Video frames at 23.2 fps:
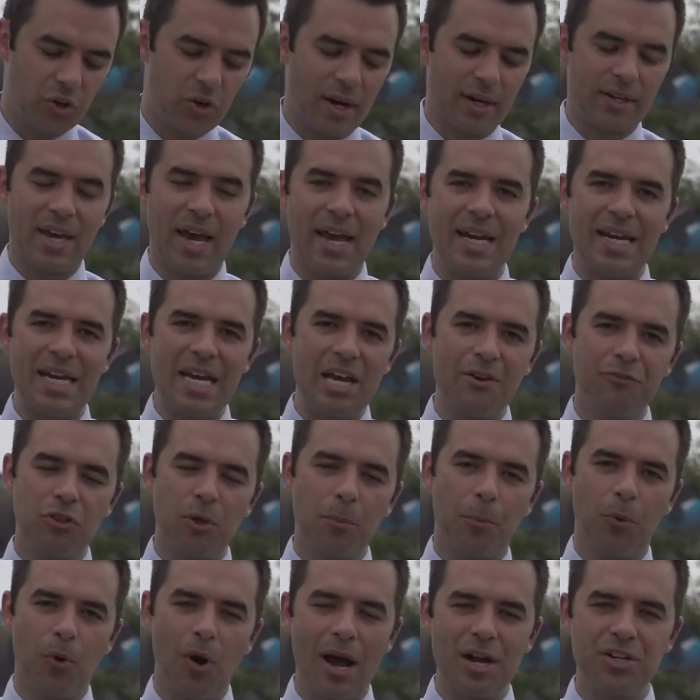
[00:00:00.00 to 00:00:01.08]
correct, Katie. If the
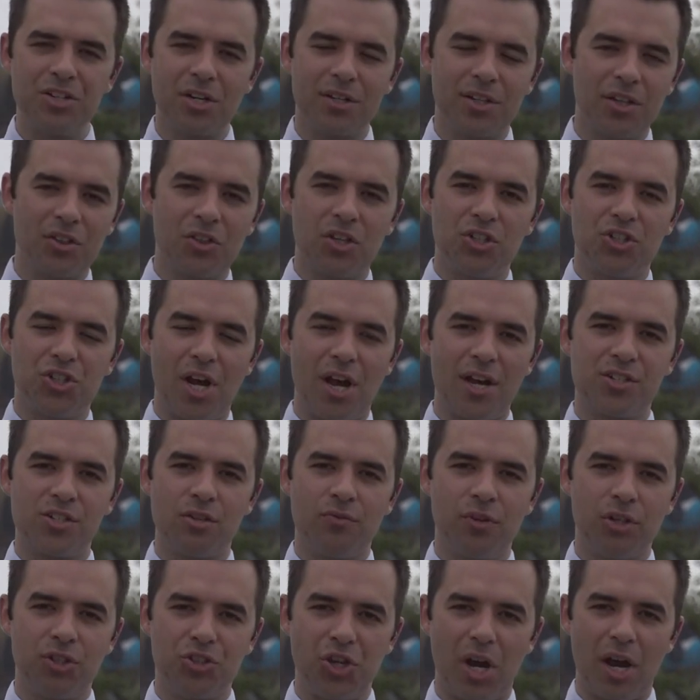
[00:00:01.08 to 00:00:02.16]
project that the
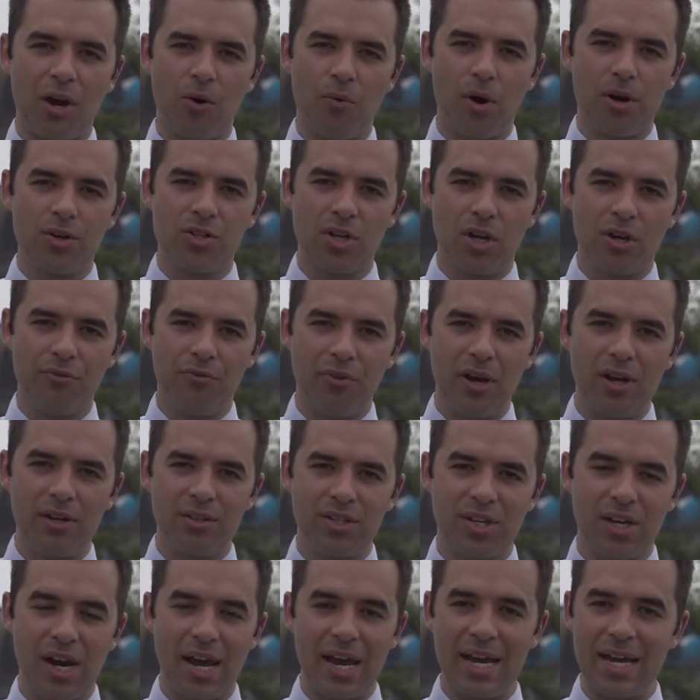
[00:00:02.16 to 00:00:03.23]
Jacksonville Jaguars unveiled
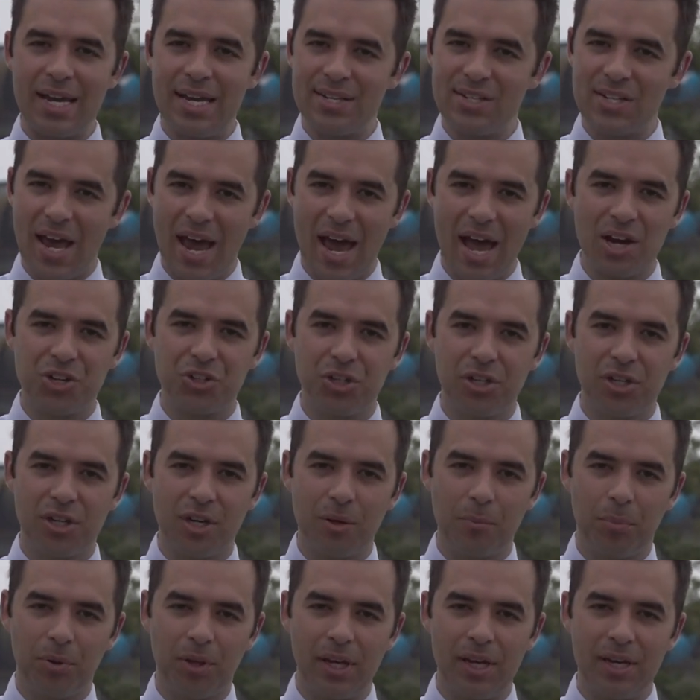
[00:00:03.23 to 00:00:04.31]
today is actually
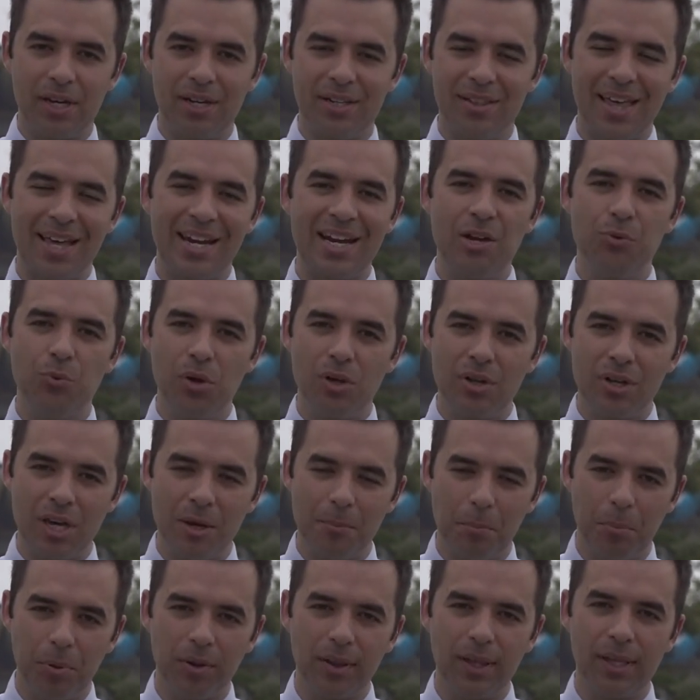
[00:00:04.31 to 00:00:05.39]
completed, then it will
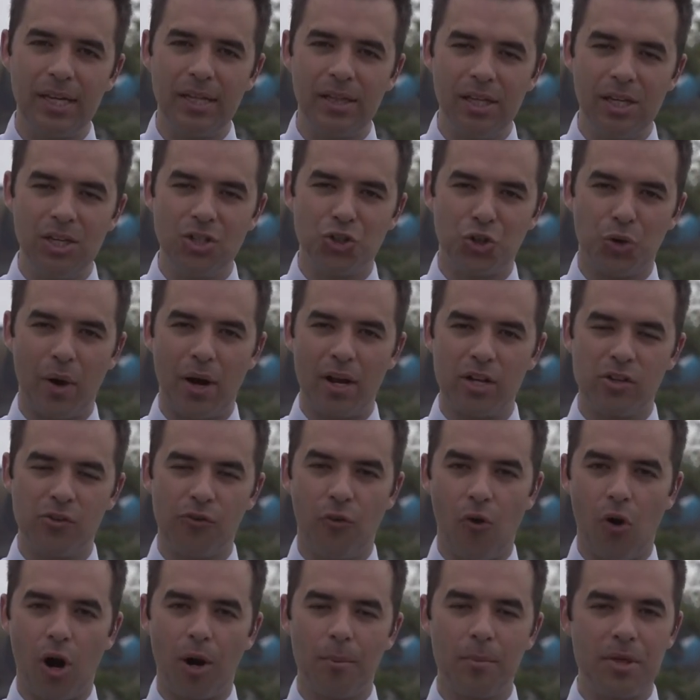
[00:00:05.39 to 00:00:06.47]
completely
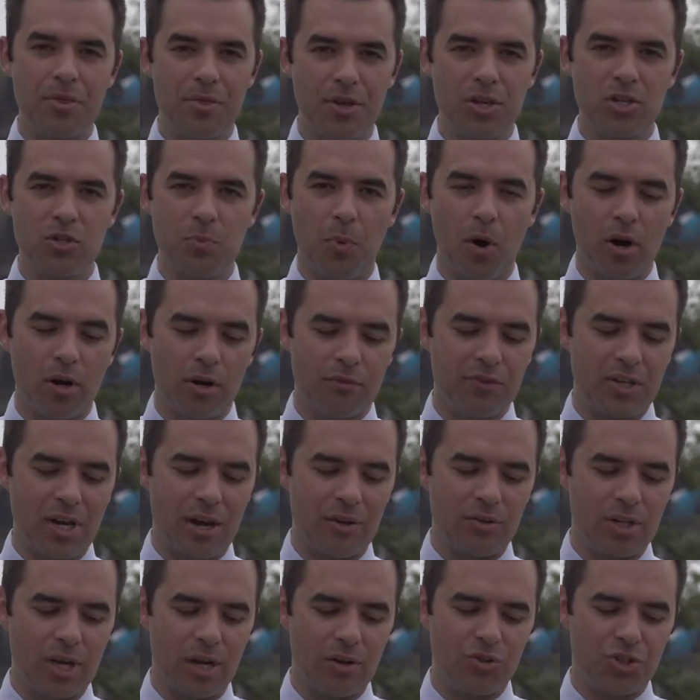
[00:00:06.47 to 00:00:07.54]
transform this part of
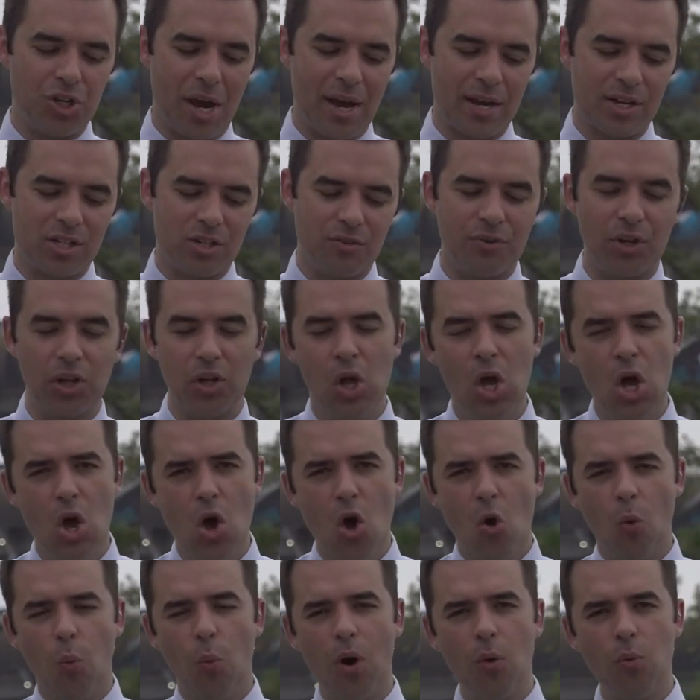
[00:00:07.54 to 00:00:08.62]
downtown Jacksonville.
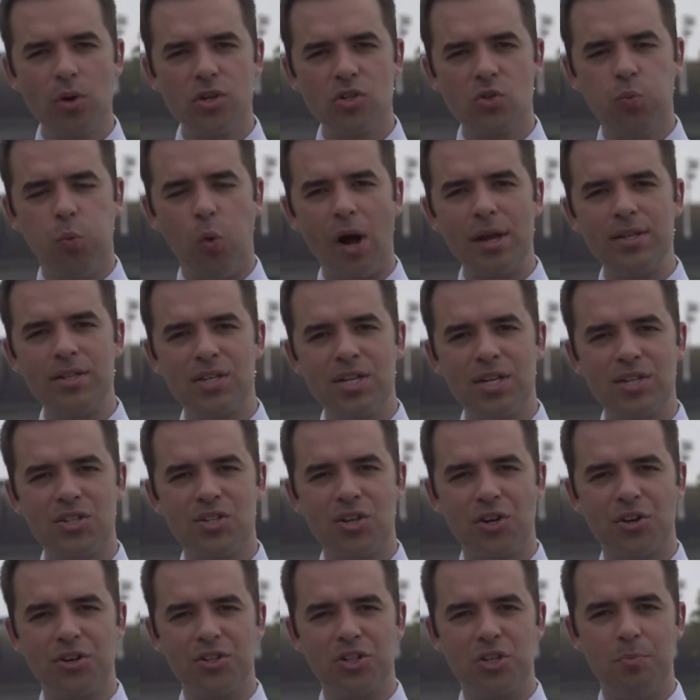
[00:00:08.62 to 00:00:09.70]
What was once
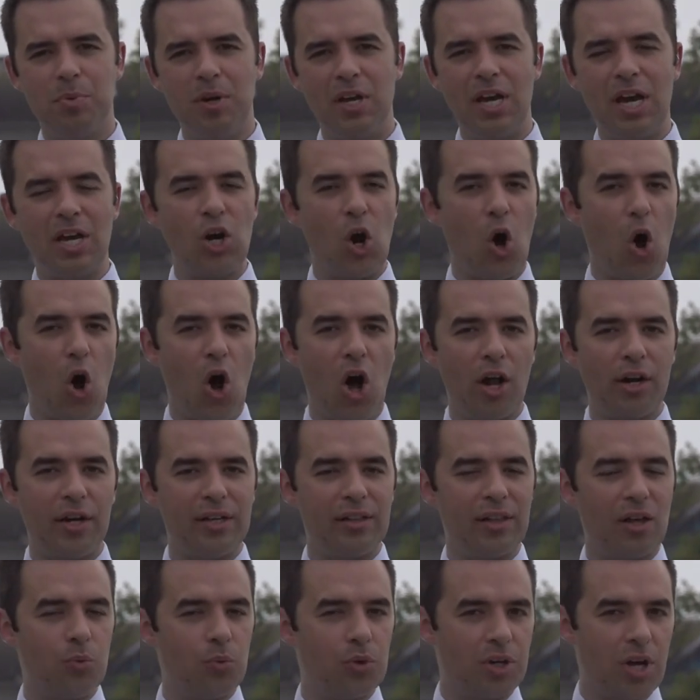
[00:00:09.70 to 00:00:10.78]
considered to be an
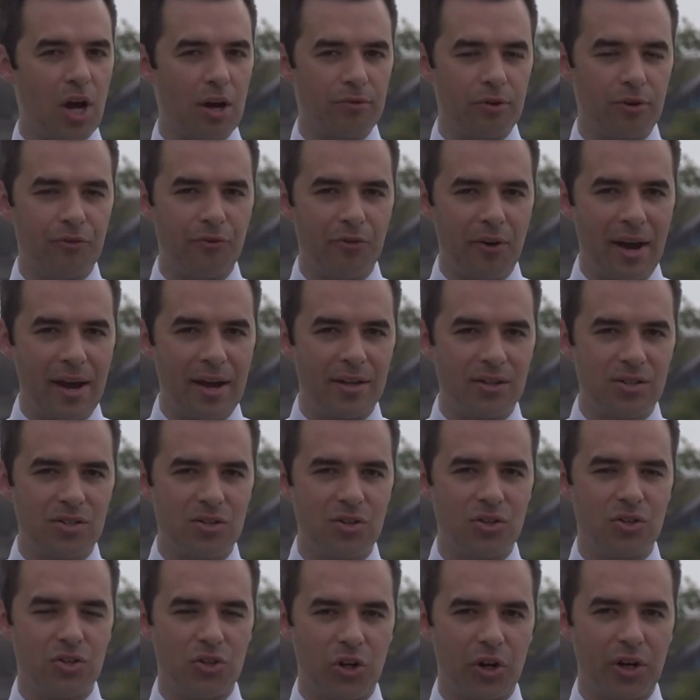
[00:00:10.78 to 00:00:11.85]
awning that would cover
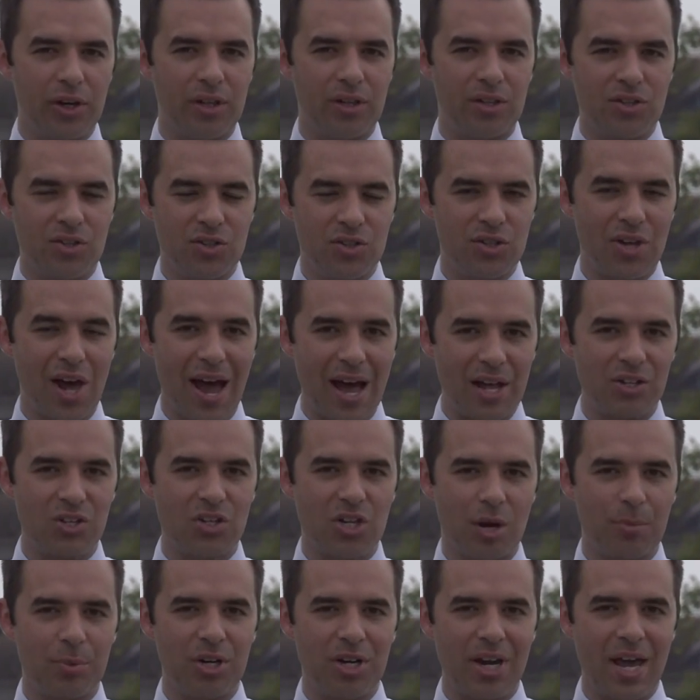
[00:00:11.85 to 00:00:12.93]
fans during hot
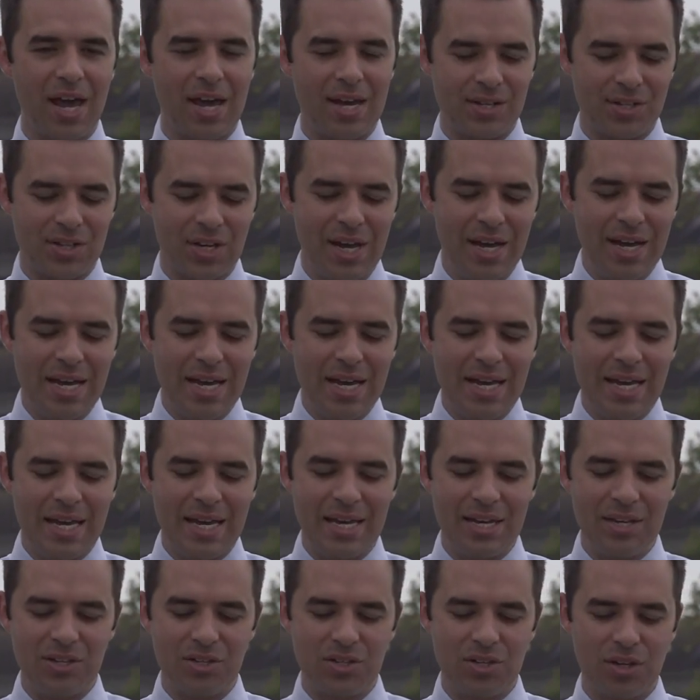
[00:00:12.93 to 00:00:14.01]
summer days
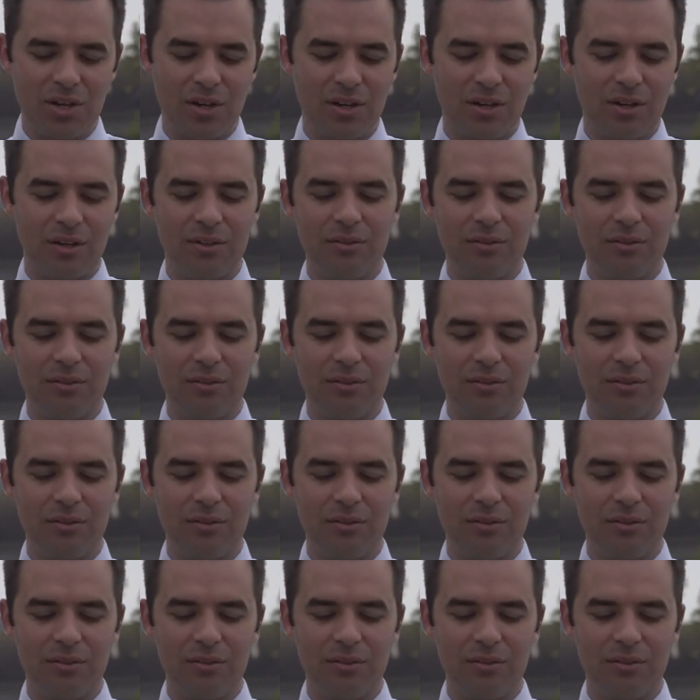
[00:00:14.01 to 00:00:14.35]
is